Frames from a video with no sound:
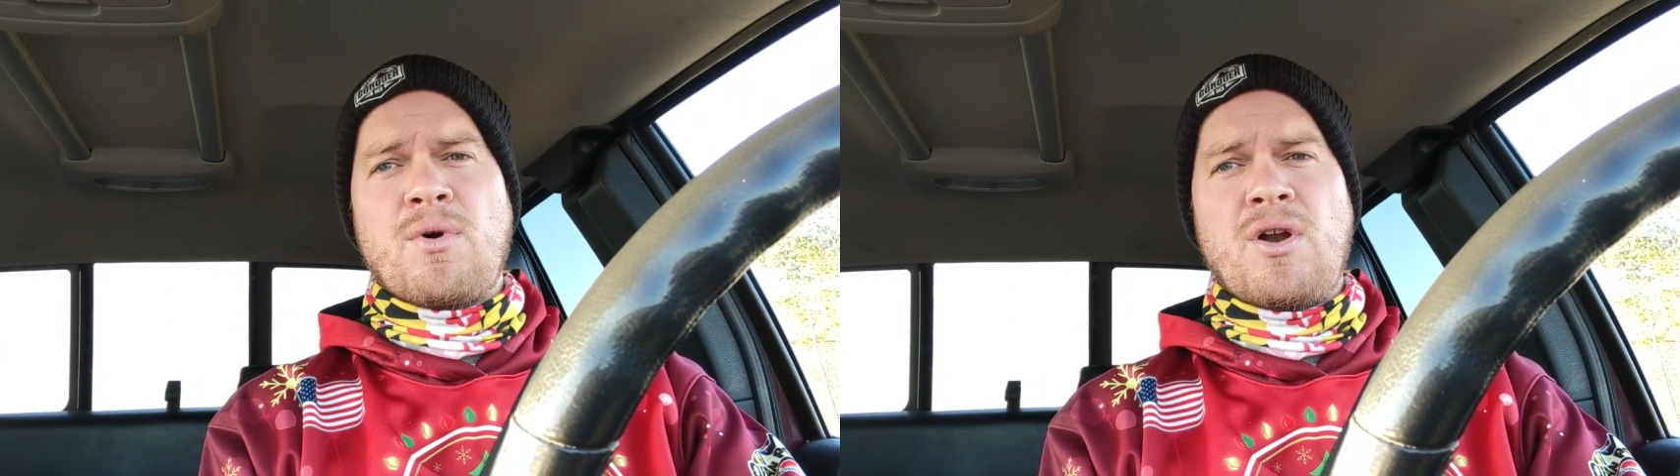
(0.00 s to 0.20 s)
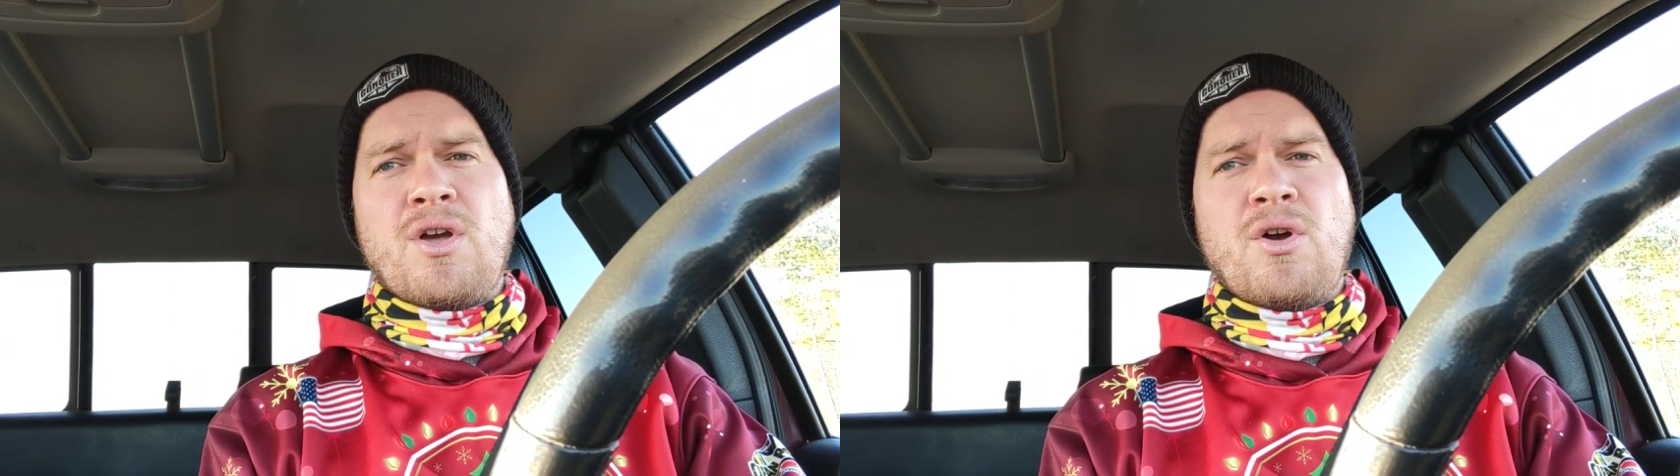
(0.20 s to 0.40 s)
we're
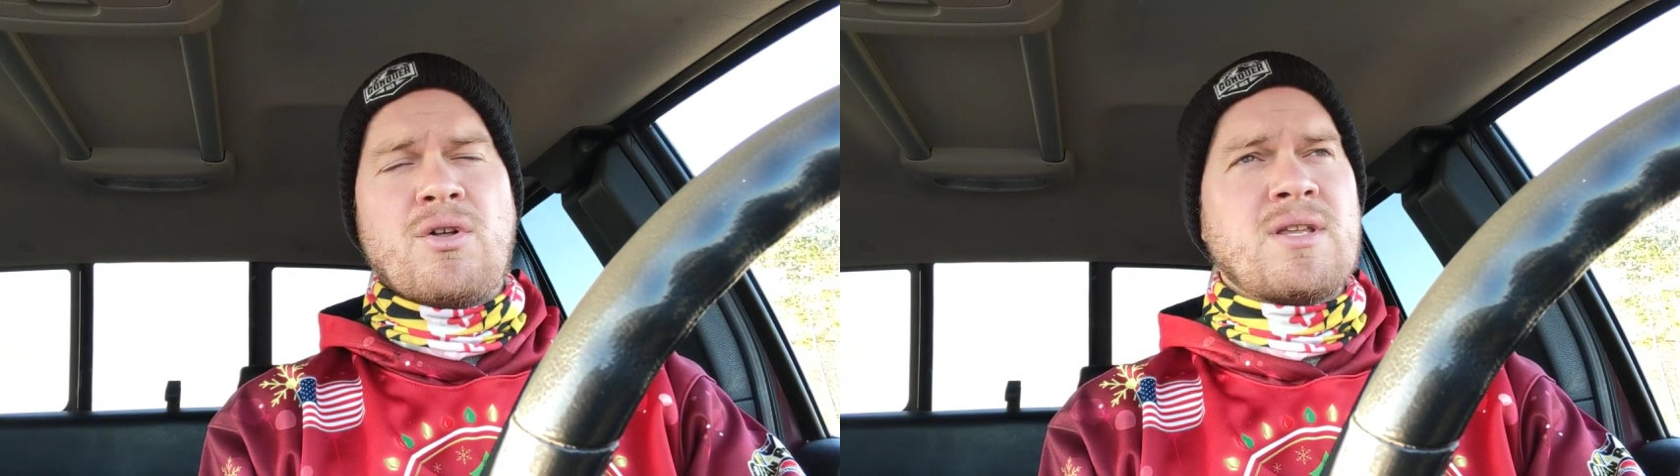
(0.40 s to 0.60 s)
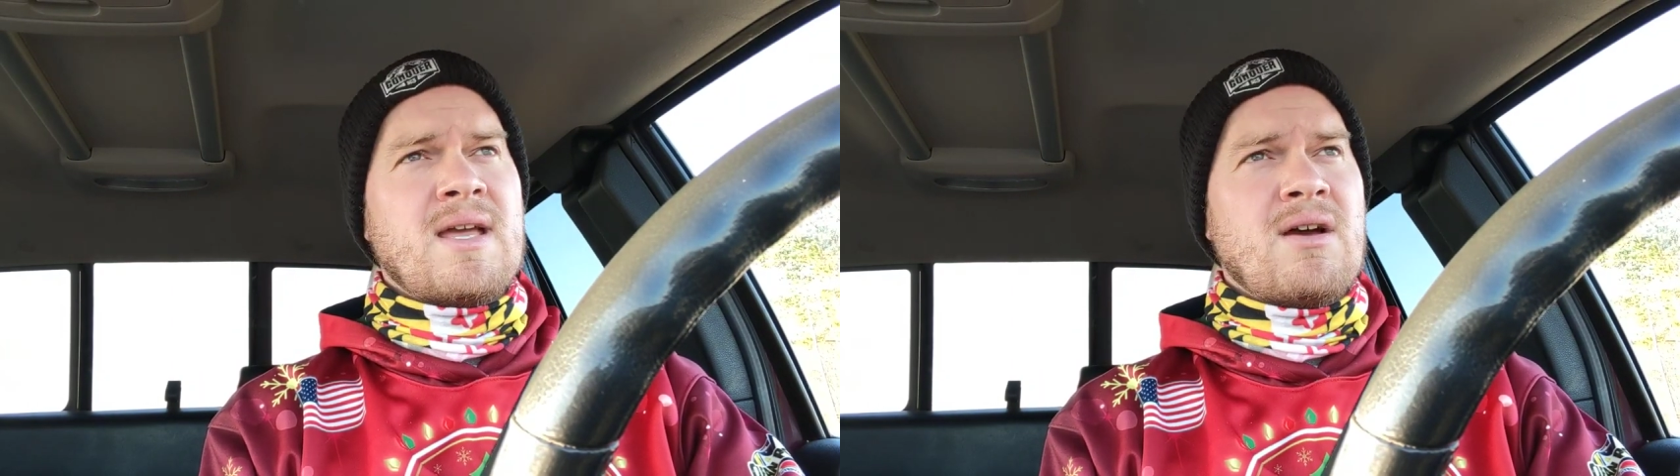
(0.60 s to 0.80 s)
gonna go
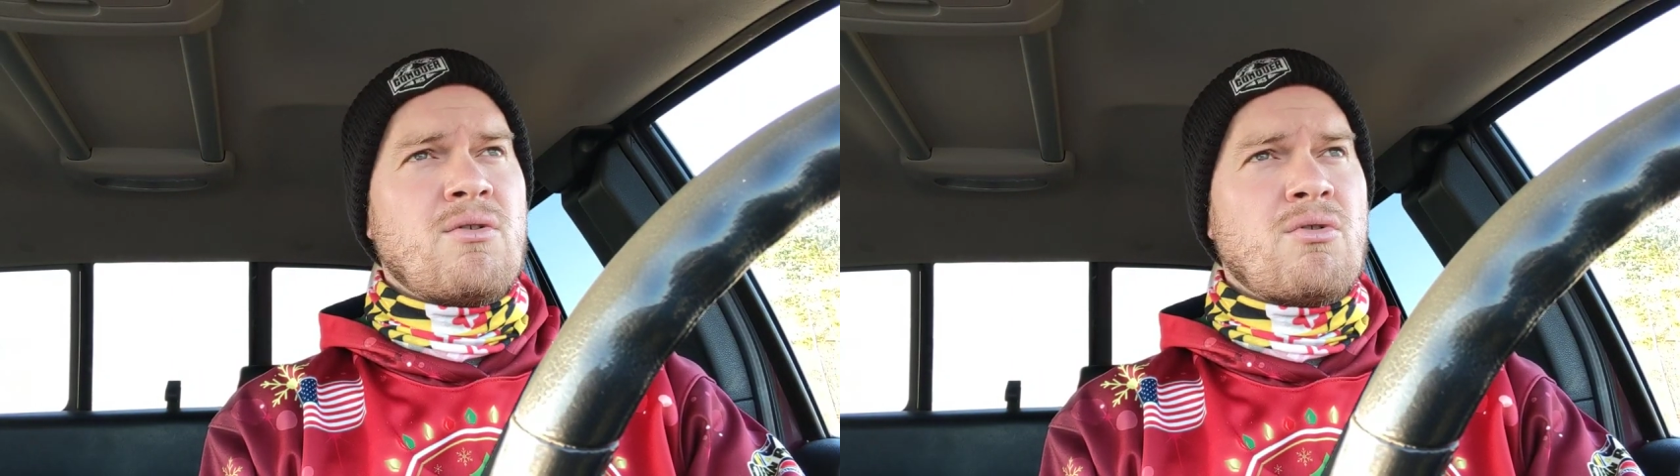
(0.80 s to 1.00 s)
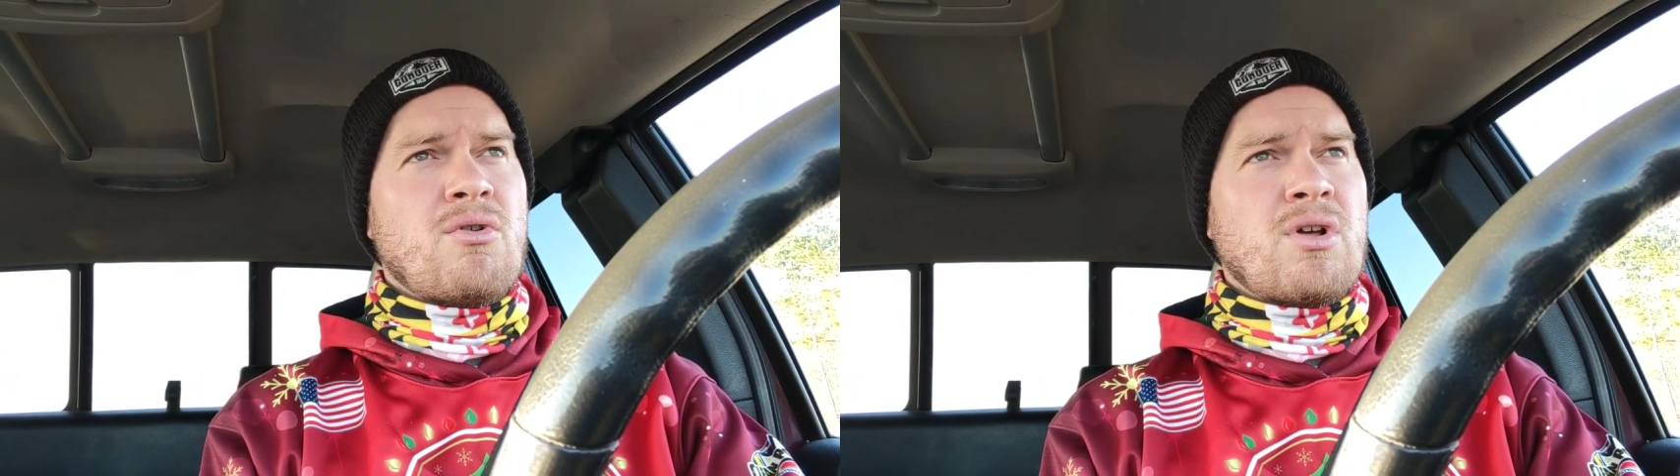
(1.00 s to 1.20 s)
to
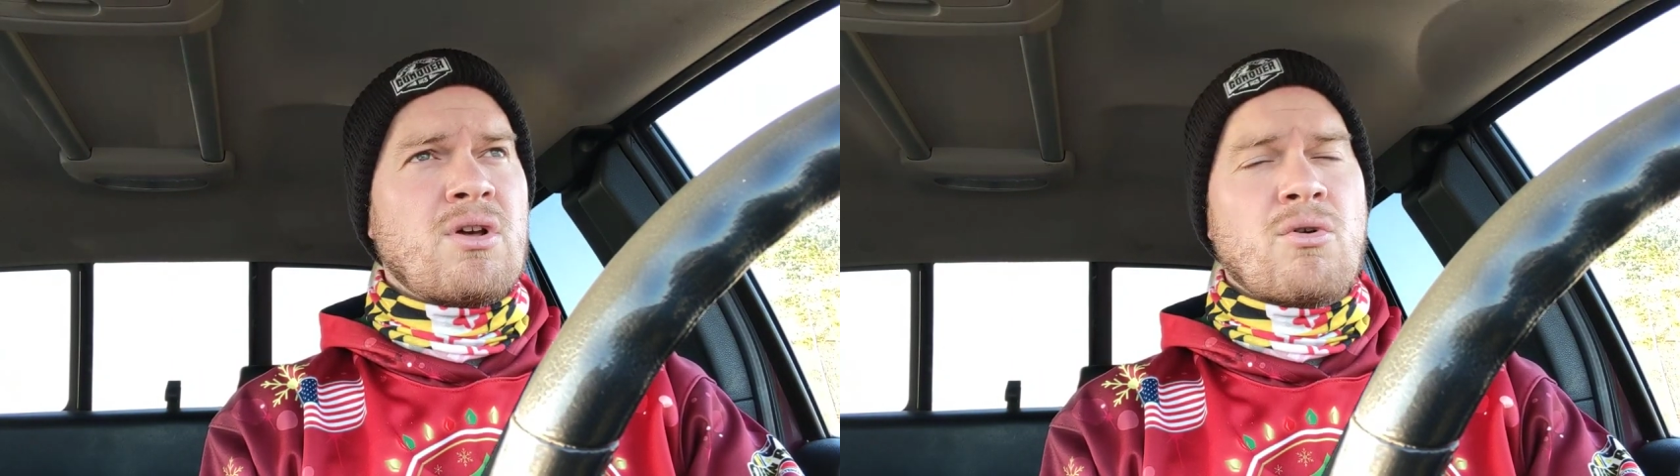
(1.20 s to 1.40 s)
town on it,